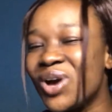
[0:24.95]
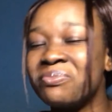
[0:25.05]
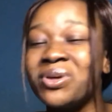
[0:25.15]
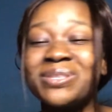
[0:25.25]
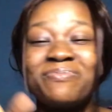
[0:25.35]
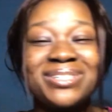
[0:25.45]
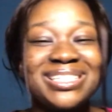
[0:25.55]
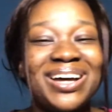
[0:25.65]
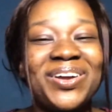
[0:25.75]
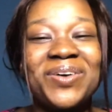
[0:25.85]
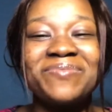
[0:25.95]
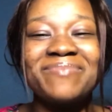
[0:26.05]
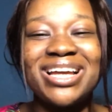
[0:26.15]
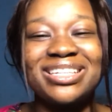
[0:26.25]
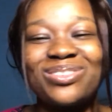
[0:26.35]
I'm going to put it down on
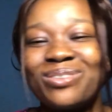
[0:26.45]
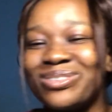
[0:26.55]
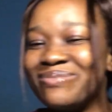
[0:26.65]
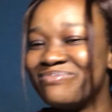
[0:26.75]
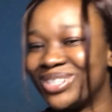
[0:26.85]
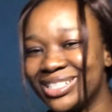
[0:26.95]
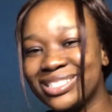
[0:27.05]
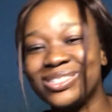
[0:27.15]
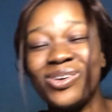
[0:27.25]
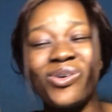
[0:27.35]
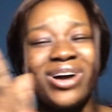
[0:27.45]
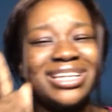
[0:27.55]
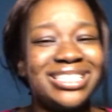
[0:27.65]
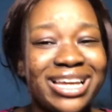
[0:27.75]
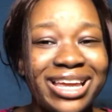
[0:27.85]
my description box, so go
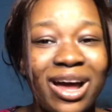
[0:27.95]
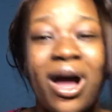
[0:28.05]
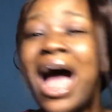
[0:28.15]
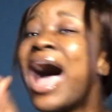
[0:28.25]
and check it out.